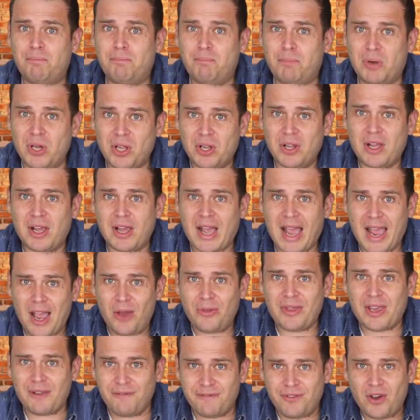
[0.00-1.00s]
But how
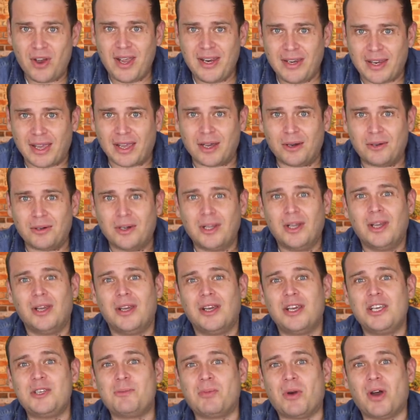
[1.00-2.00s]
they find out
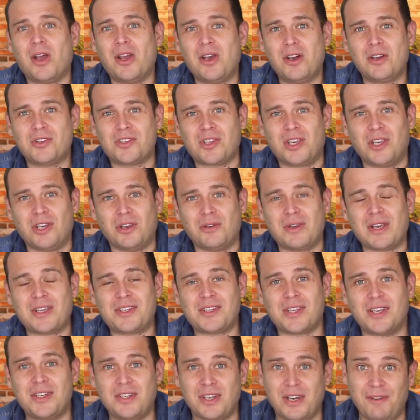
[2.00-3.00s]
is by asking you. They
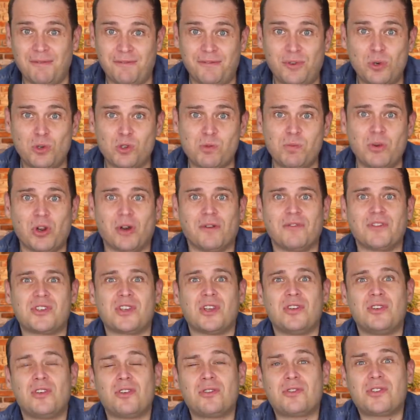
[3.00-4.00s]
send an enforcement
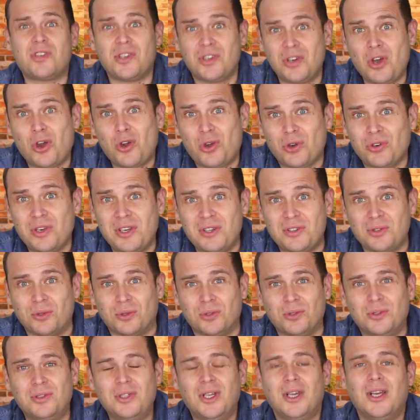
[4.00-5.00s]
officer to knock on your
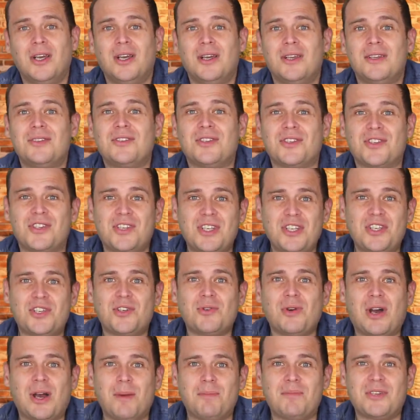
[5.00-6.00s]
door, to stitch
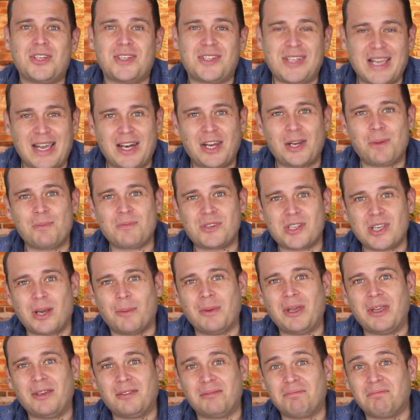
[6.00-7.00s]
you up, to telling them
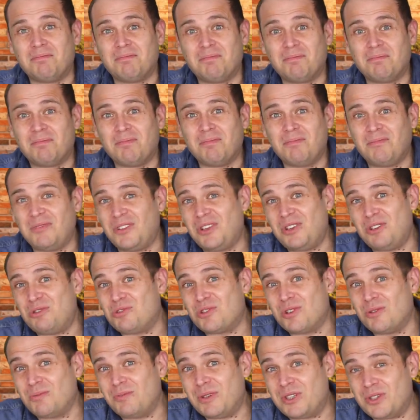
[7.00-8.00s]
something you
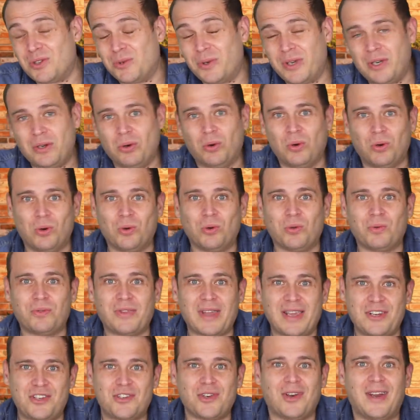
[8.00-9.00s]
shouldn't be doing, or
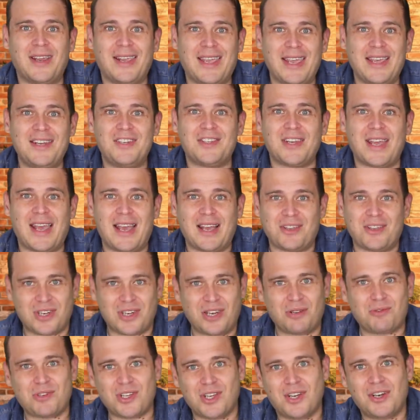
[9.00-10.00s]
they try and get into your and
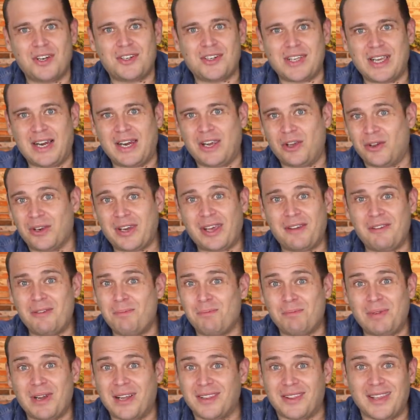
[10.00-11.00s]
they'll turn the telly on. They'll
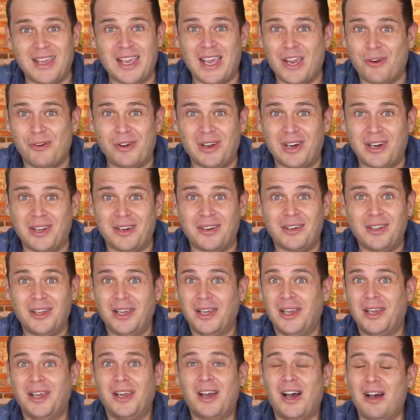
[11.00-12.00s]
even plug the aerial in.
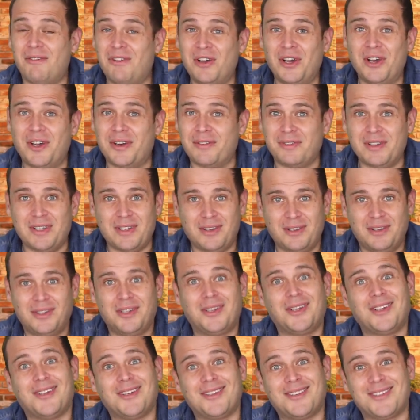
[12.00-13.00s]
I've heard of it
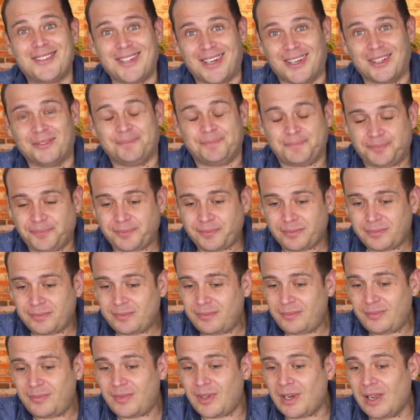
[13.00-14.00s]
done.
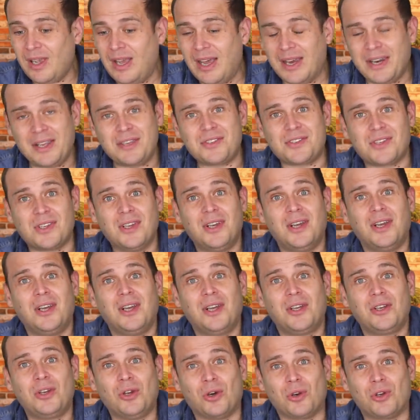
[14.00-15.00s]
And it's
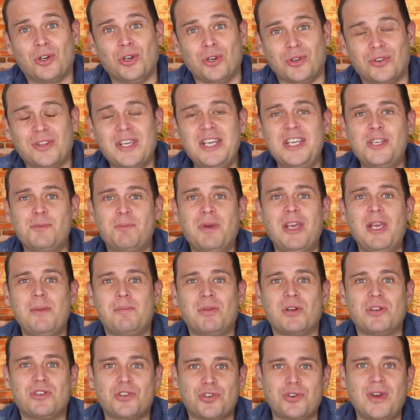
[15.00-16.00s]
not good. These
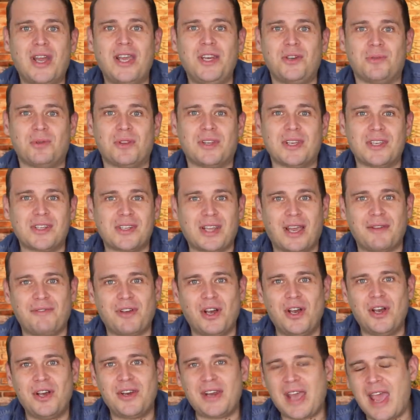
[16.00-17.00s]
people are trained with this. They've
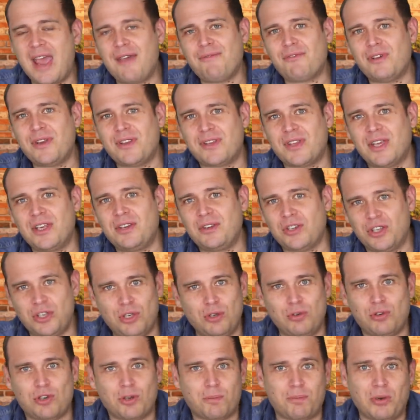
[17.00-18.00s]
heard everything that
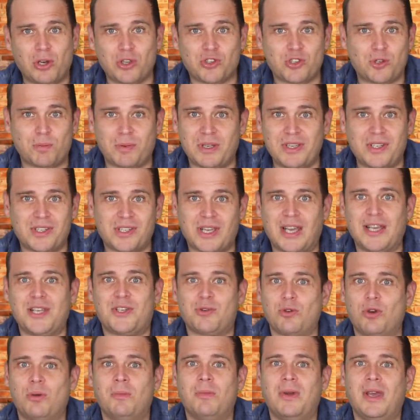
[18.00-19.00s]
you could possibly say
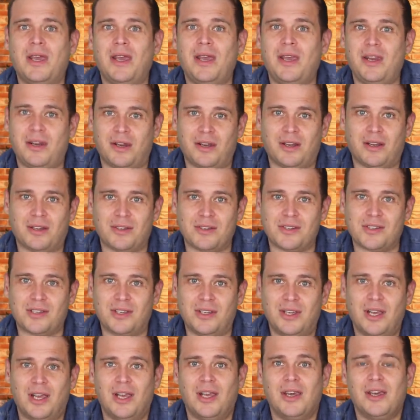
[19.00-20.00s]
to them in an
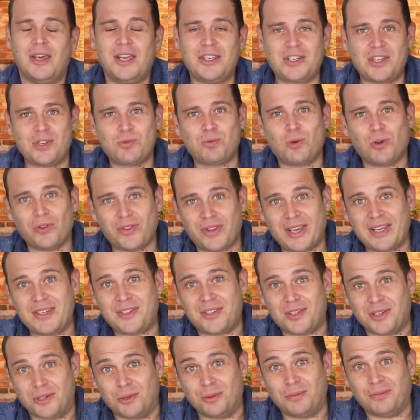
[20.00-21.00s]
answer. This is what they
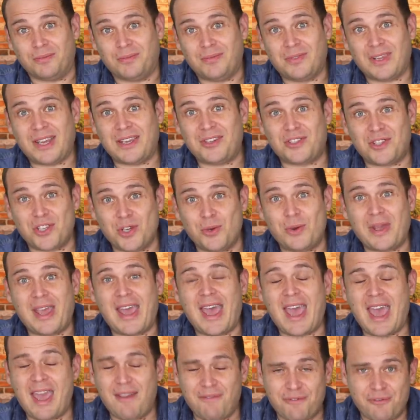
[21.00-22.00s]
do. They do it
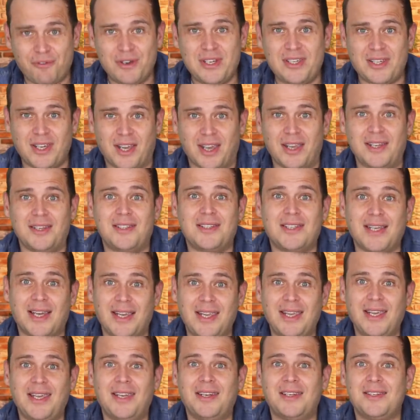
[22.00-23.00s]
every day,
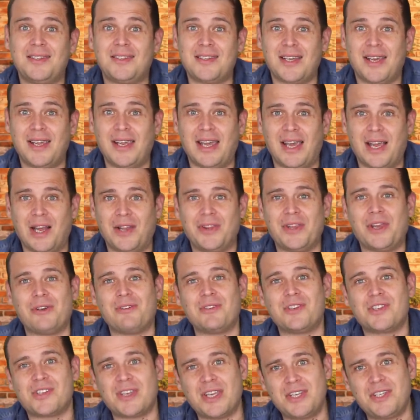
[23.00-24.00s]
day in and day out. And they're
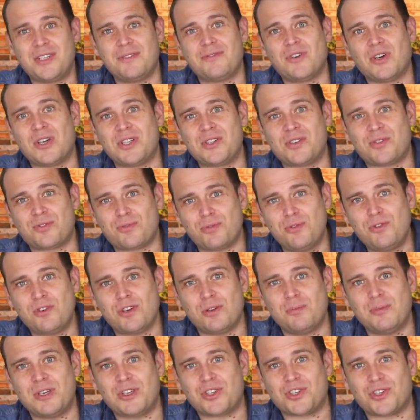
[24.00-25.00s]
incentivized through
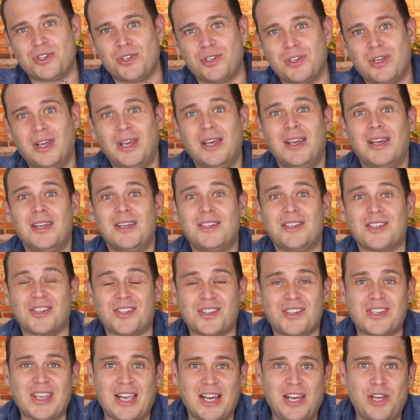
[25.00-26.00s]
commission to
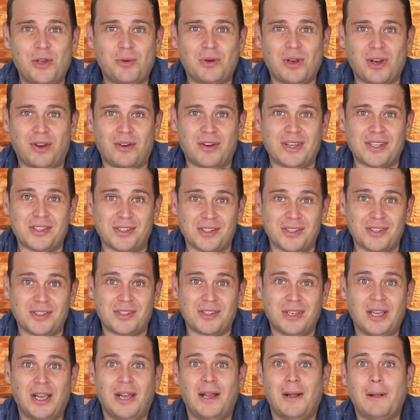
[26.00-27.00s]
sell you a license.
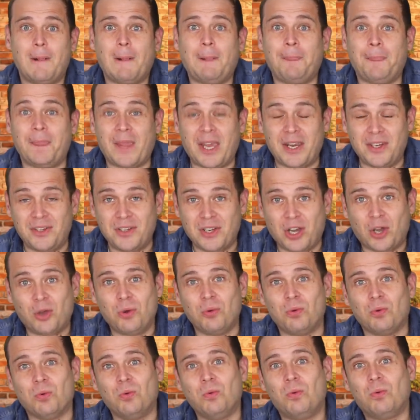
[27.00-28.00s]
And they
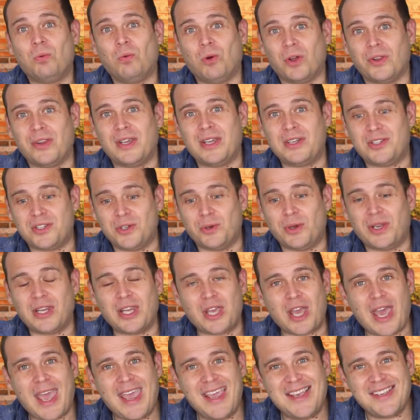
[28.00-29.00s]
know what they're doing.
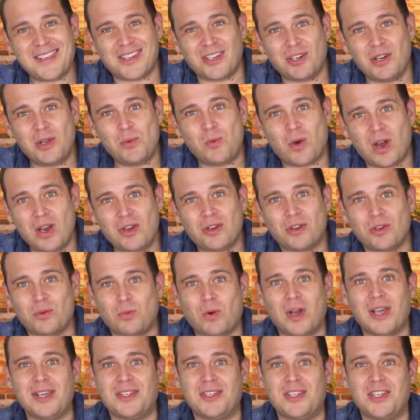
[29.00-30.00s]
There is only one good
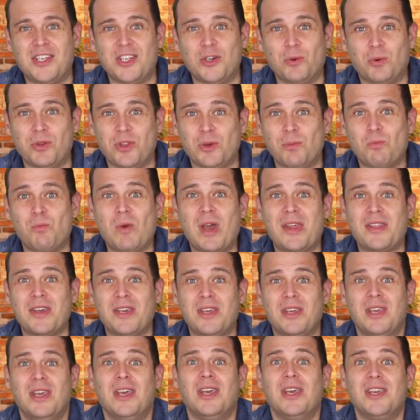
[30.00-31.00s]
way to deal with them.
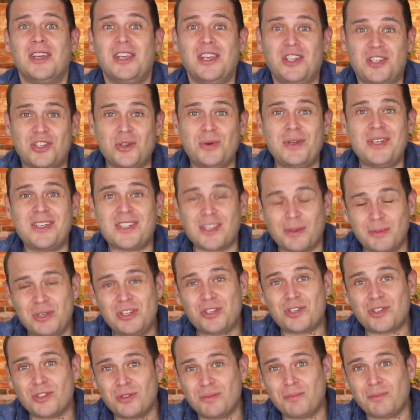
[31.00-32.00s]
Whether you're doing something you
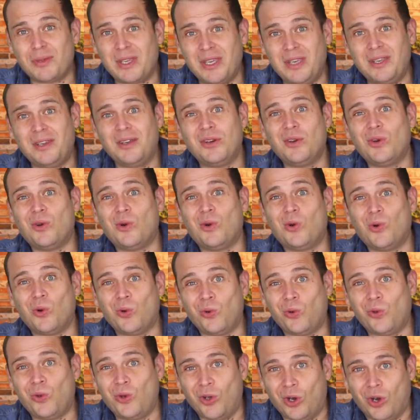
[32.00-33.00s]
shouldn't be or
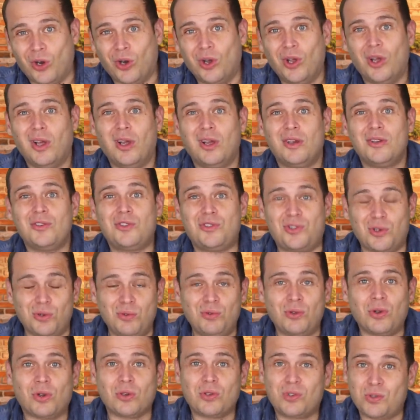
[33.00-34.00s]
not, do
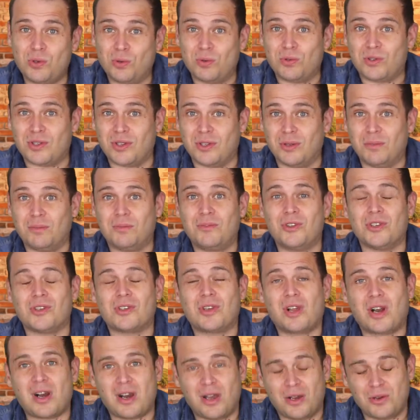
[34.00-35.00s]
not talk to them.
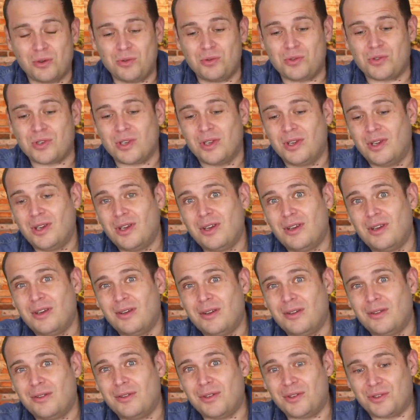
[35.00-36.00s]
Just close
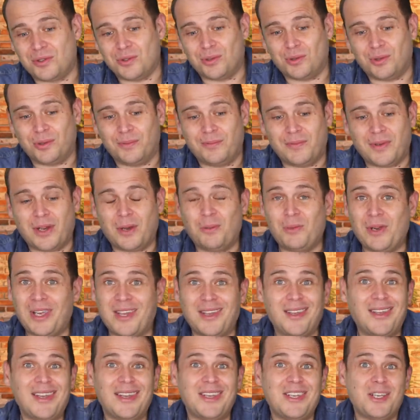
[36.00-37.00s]
the door, and we
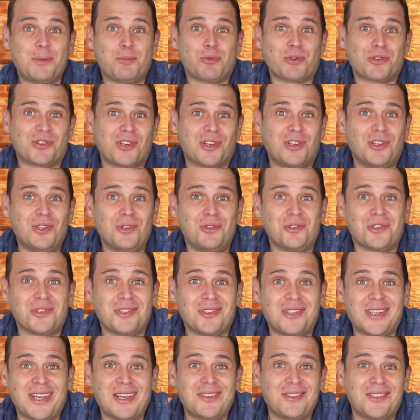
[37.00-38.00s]
can get these
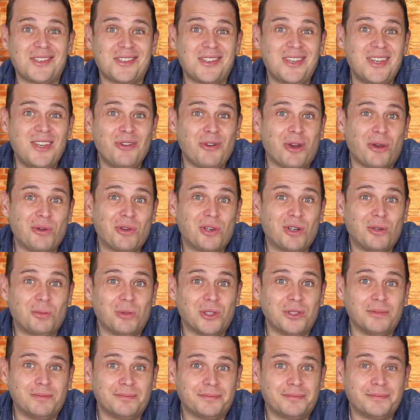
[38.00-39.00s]
prosecutions down to zero, can't we?